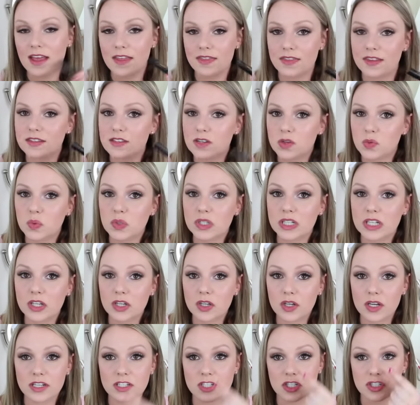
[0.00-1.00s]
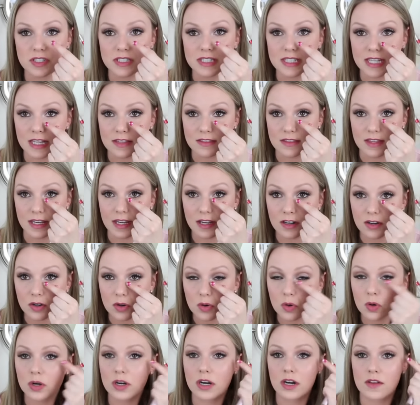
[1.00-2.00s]
These are really good to just get the
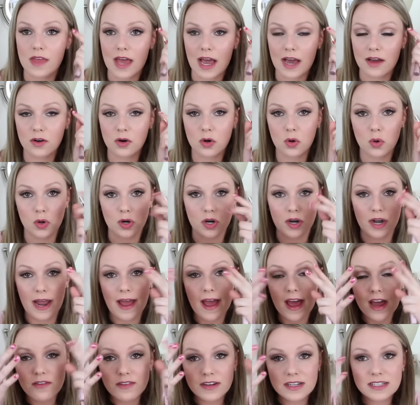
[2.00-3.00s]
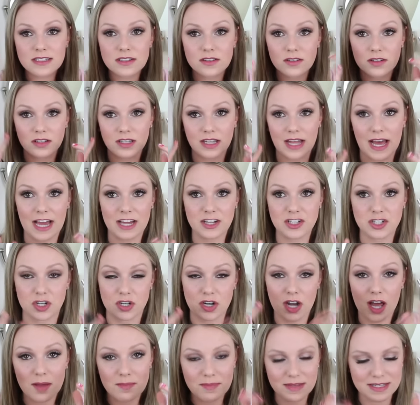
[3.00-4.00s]
inner corner, the outer corner, every single lash.
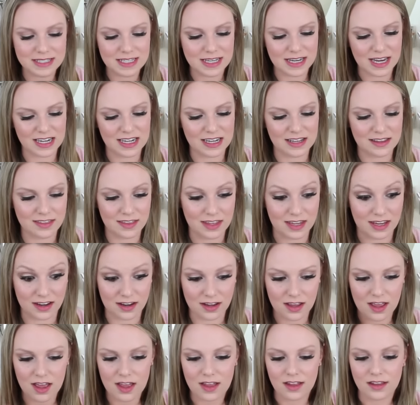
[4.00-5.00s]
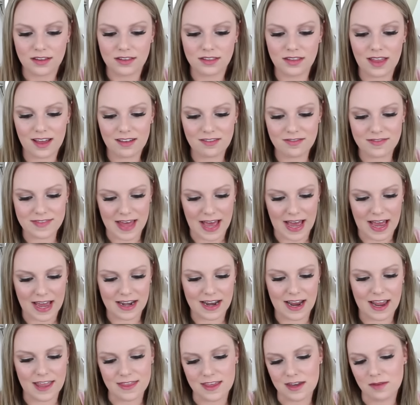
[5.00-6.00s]
You're not missing anything. Love
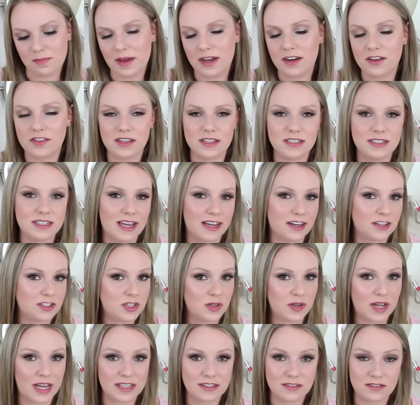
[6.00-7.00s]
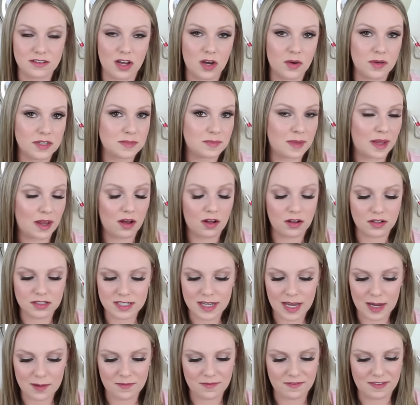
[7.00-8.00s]
that. And then Better Than Sex, you guys know, is my
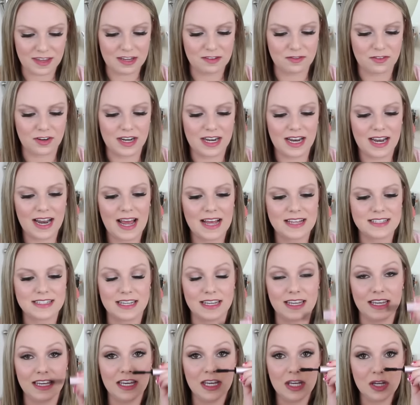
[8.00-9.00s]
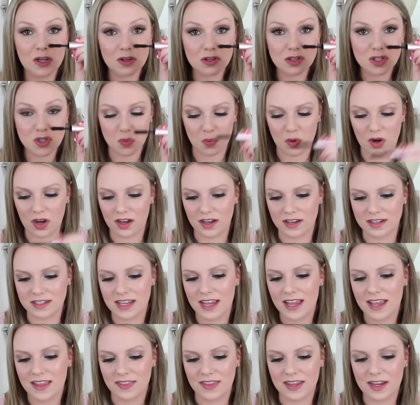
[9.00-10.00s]
all-time favorite. It has a huge wand,
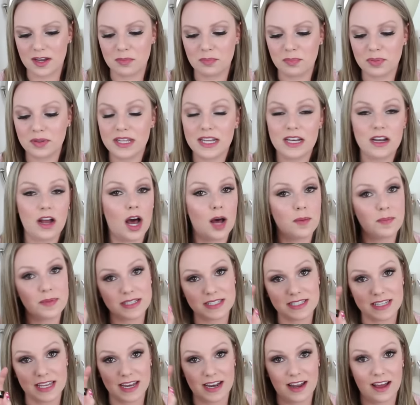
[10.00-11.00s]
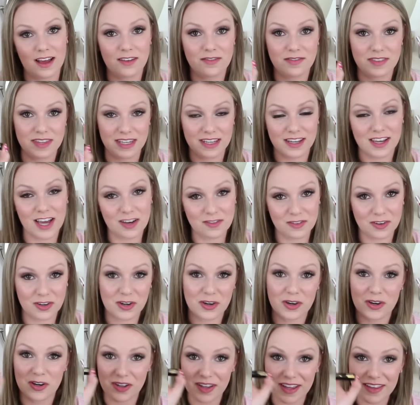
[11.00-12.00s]
the complete opposite of the
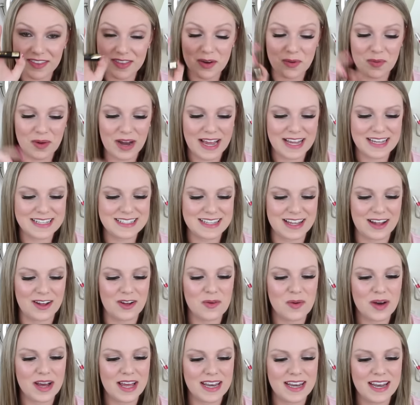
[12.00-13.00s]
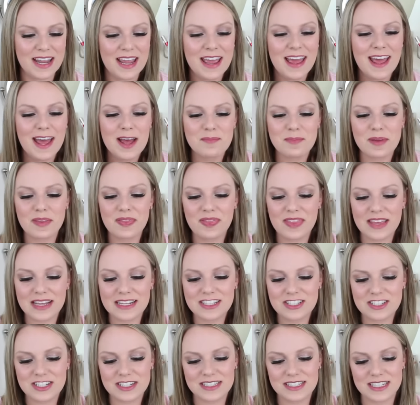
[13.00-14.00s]
CoverGirl and the YSL one. But
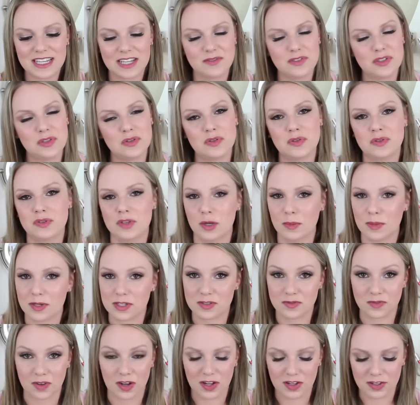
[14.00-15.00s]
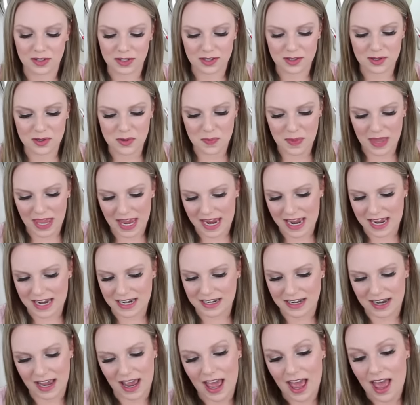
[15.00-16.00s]
this just gives you so much volume,
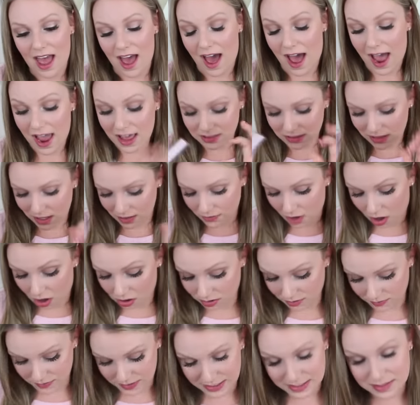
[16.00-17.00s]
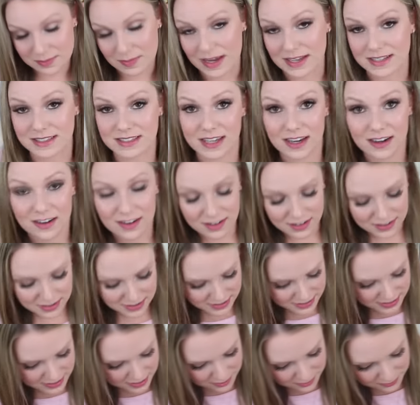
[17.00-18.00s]
and I love all of these
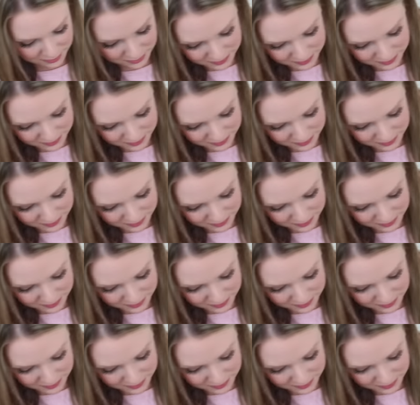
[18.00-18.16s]
mascaras.